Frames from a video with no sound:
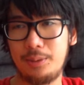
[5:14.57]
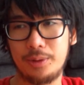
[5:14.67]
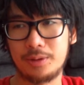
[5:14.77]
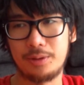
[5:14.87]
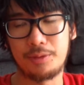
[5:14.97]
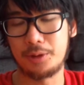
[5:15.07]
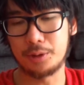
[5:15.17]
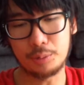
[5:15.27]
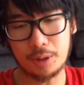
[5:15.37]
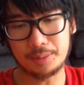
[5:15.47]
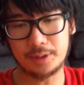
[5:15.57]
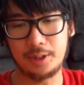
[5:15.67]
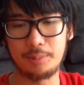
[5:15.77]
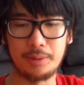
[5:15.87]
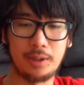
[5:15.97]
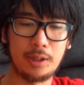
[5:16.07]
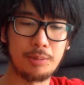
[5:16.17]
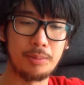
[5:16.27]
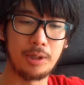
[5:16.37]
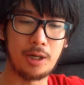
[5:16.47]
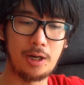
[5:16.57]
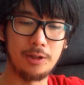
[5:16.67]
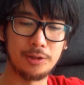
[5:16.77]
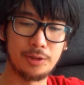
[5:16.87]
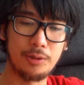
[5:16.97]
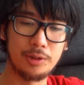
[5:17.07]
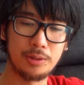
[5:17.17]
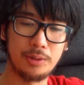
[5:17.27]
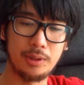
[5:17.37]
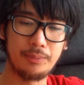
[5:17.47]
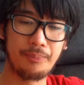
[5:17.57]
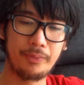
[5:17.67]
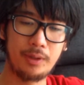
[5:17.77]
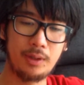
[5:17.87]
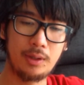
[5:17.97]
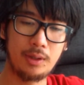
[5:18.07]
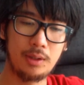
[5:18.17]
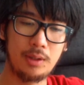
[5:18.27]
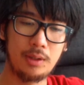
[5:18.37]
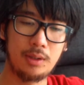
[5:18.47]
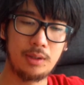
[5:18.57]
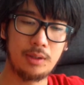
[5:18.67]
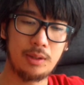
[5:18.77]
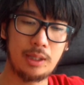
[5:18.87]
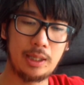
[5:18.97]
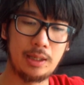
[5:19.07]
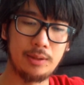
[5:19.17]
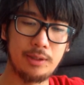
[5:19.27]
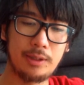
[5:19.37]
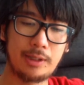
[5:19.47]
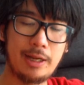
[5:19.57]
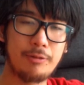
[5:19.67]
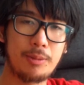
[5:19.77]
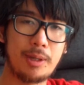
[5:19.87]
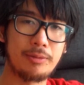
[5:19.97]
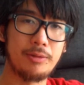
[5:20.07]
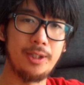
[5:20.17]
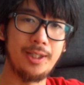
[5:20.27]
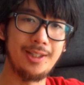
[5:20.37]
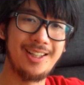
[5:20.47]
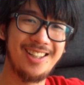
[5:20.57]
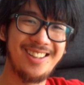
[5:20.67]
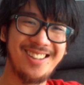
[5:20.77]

it wasn't a very good website, but like I put my heart and soul into it. And then I gave up after a year.